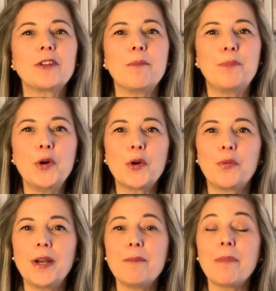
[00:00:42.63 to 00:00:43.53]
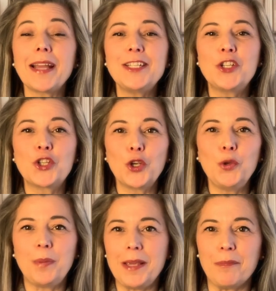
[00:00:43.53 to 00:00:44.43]
a book written by two
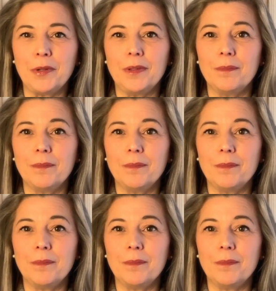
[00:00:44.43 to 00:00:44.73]
people.